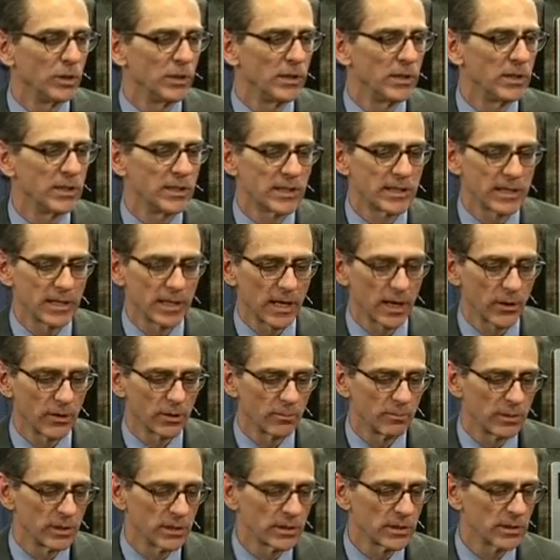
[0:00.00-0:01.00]
we set out
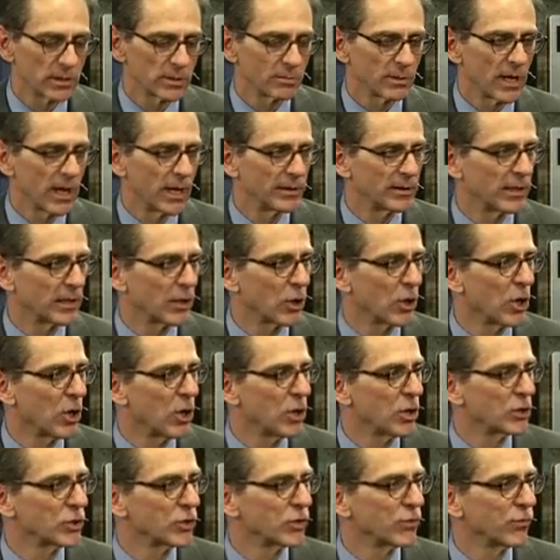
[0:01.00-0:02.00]
a business plan that
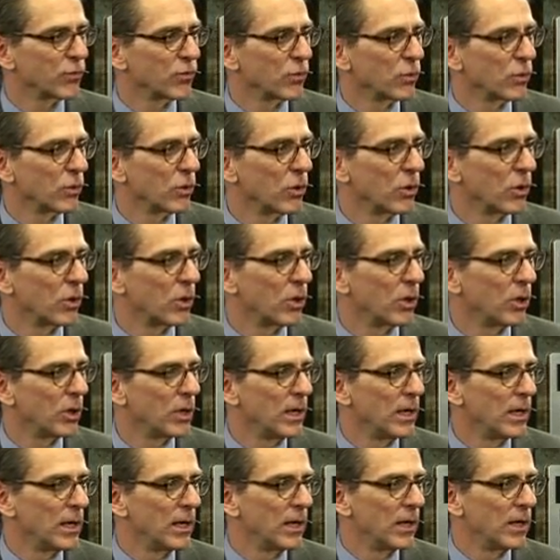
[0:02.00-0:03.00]
calls for
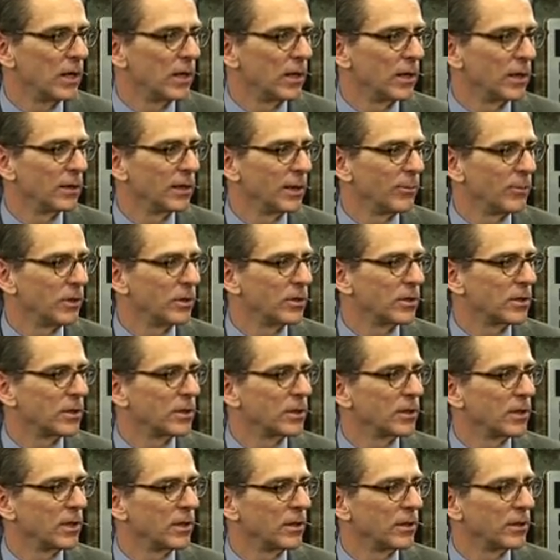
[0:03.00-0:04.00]
limited
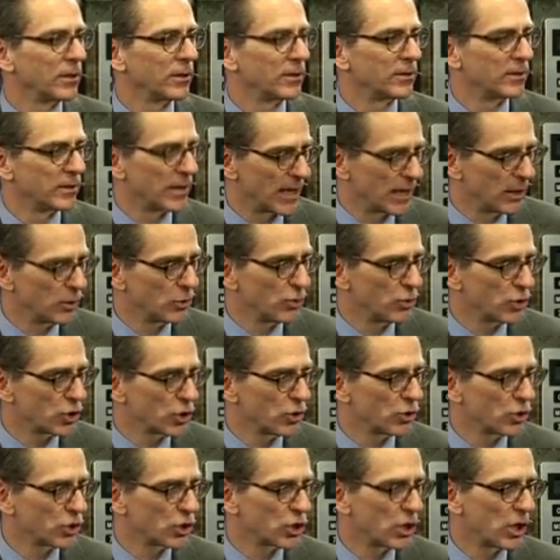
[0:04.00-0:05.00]

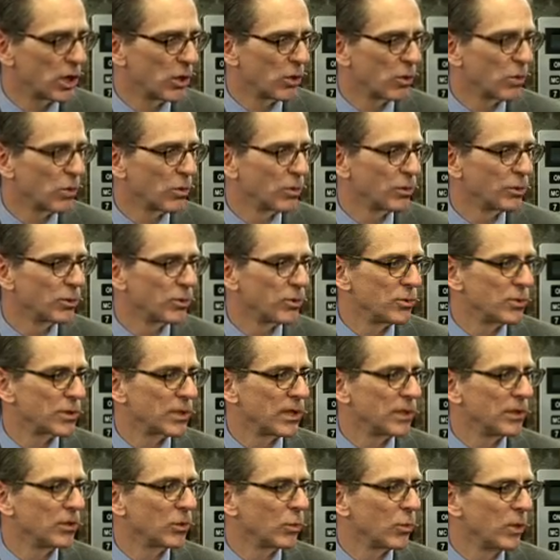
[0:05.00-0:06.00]
dilution to
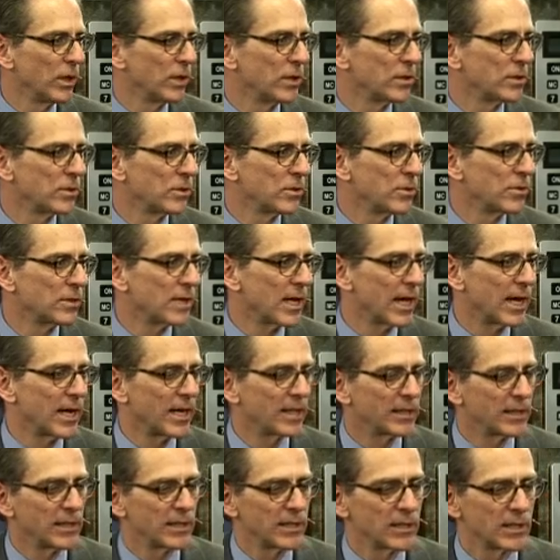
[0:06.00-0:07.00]
shareholders, and the way to do
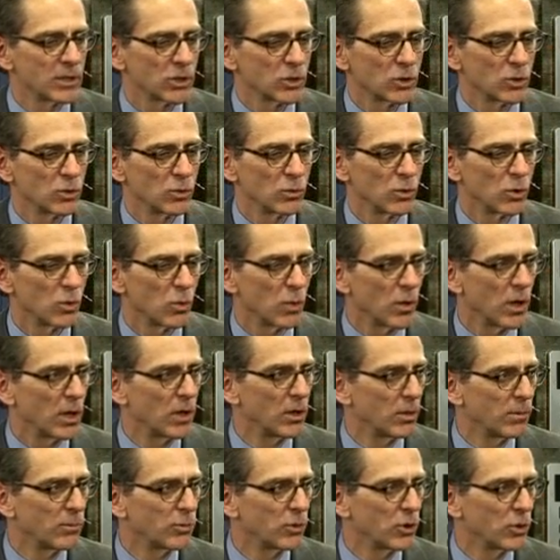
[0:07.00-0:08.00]
that is to
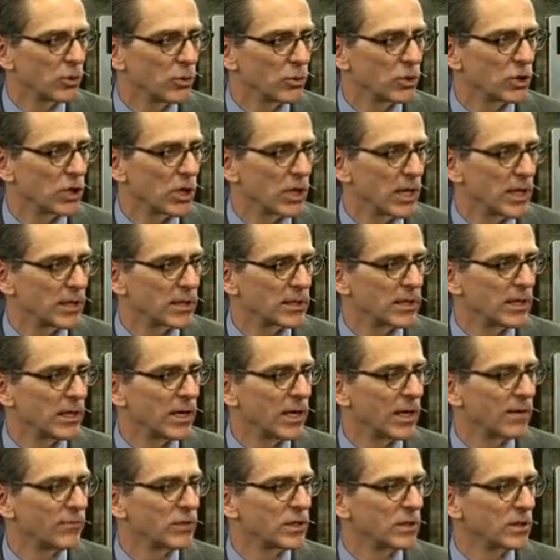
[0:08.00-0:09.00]
acquire projects that
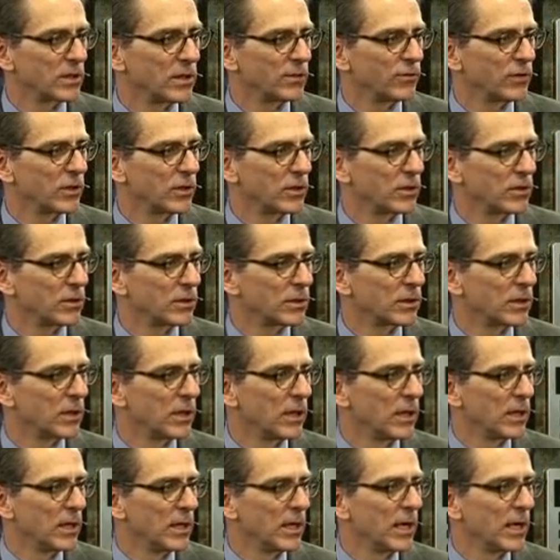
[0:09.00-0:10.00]
have significant
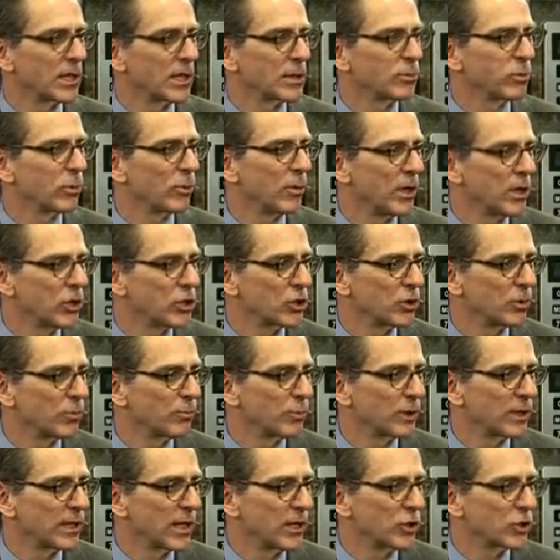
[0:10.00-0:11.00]
exploration
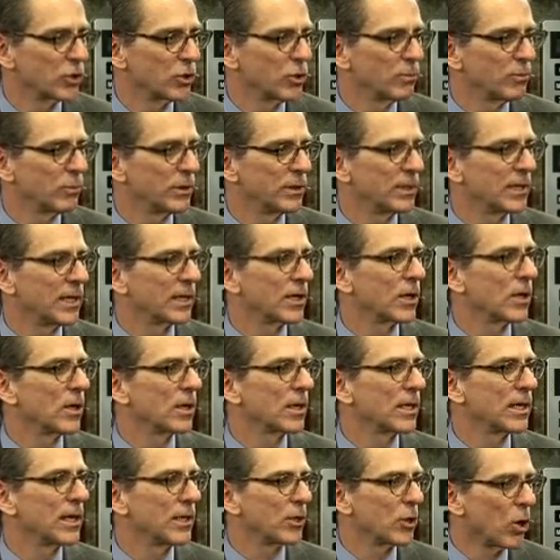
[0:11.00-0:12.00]
potential, but that
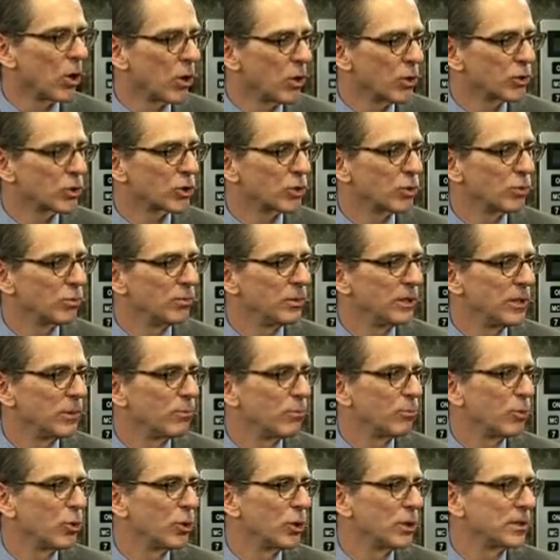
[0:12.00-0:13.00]
can also be
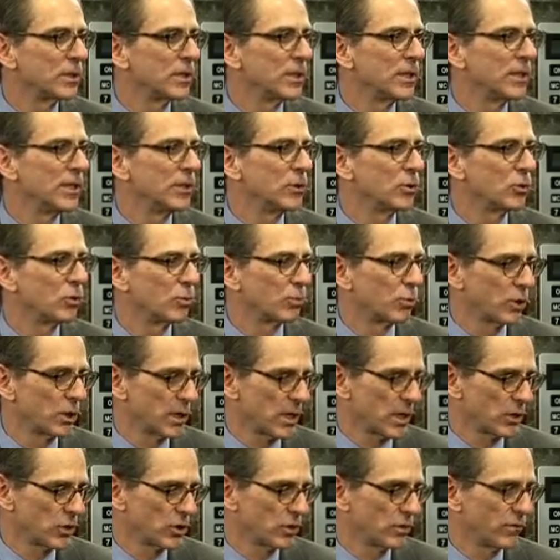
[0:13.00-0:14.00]
put into
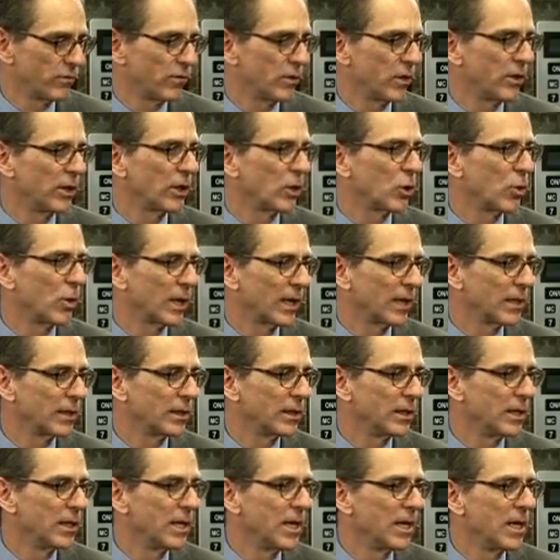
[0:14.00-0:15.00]
production very
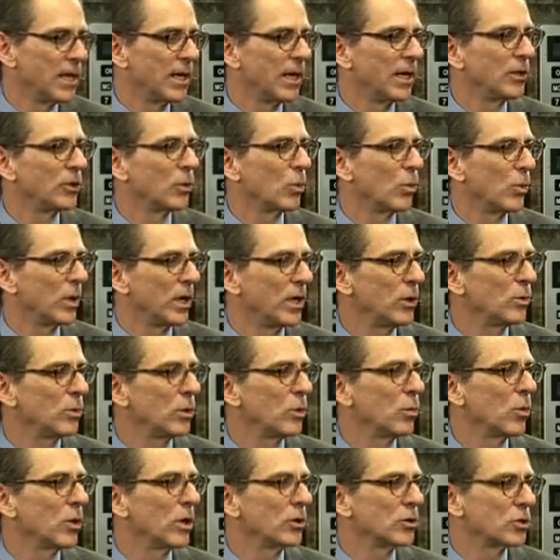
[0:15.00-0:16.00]
quickly. And the way
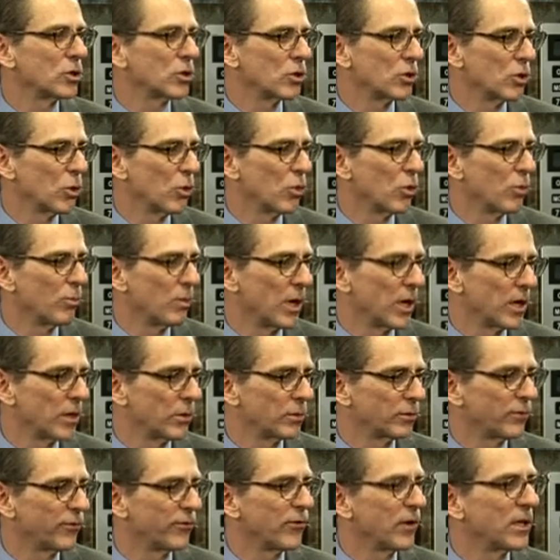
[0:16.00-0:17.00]
we want to go
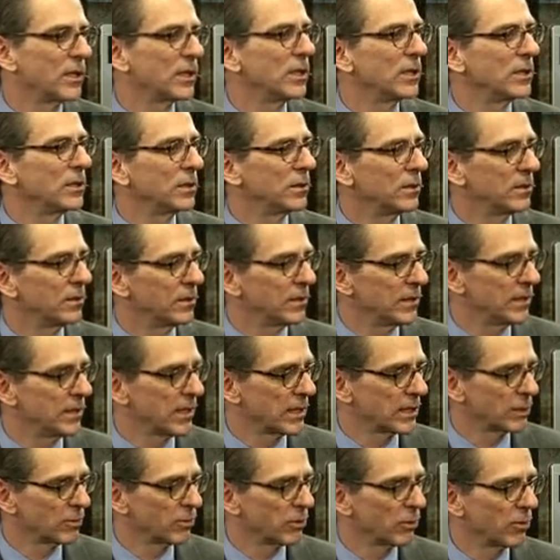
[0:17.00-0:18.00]
about funding the
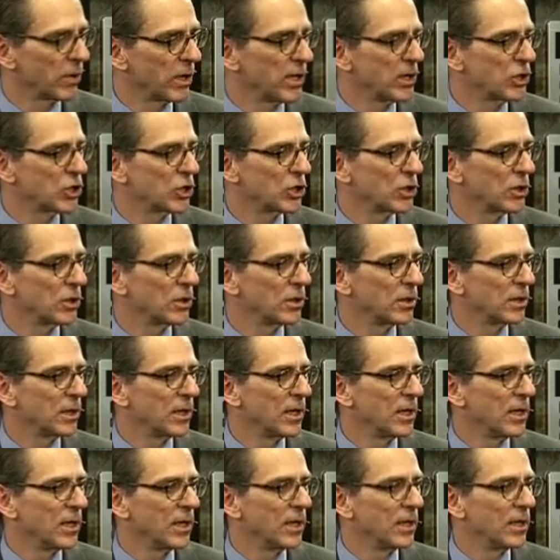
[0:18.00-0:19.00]
exploration
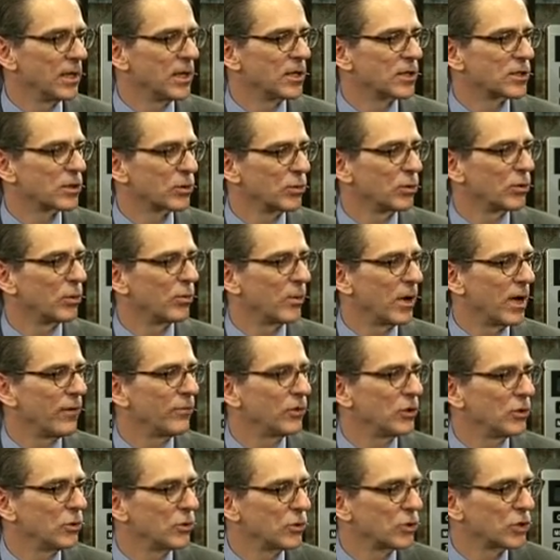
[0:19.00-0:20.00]
is through the
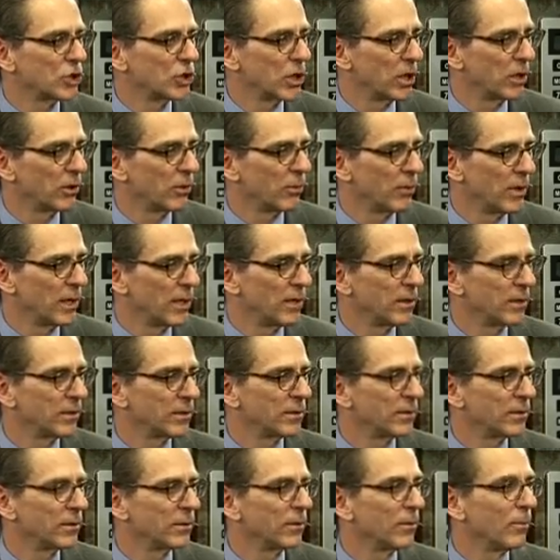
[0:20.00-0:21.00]
revenues
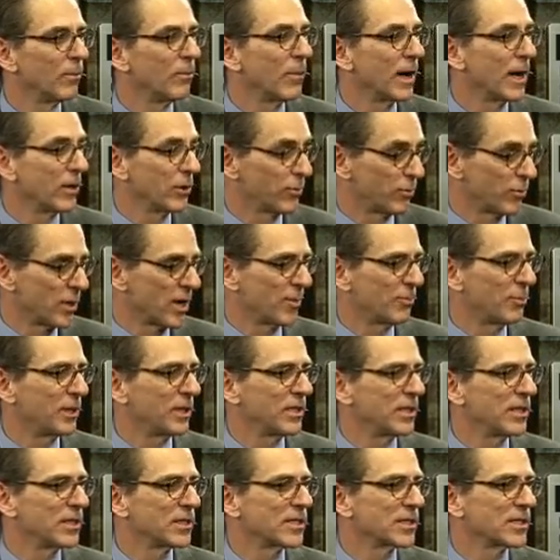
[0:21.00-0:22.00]
generated by the
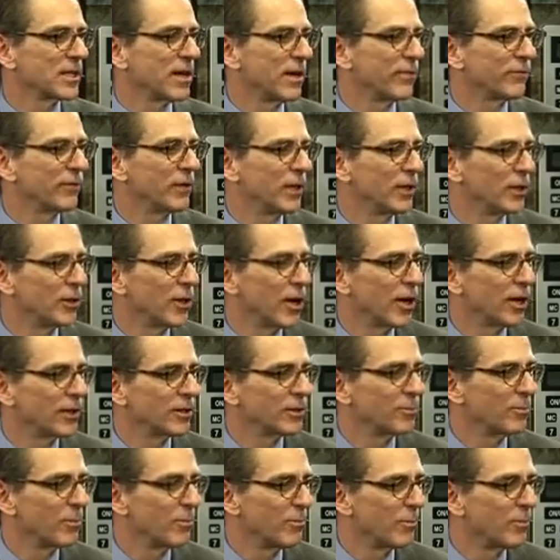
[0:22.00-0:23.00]
property itself and
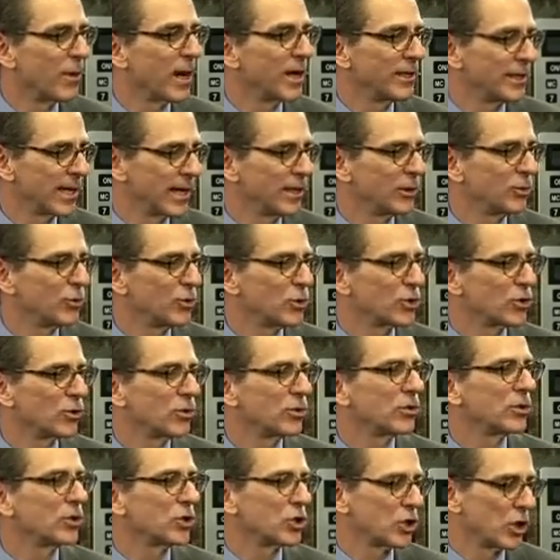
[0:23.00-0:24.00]
not by
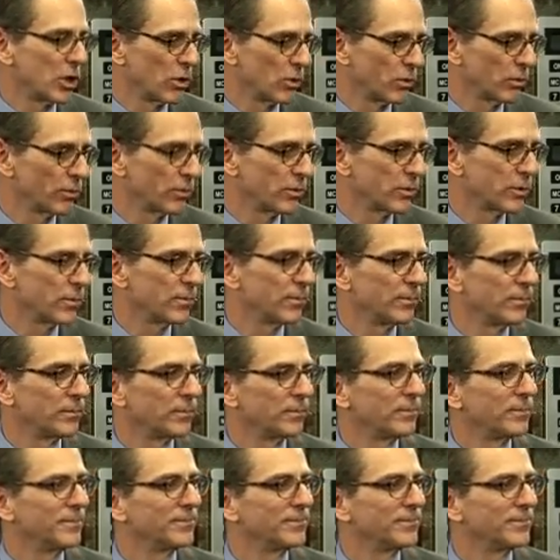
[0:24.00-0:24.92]
dilution to the shareholders.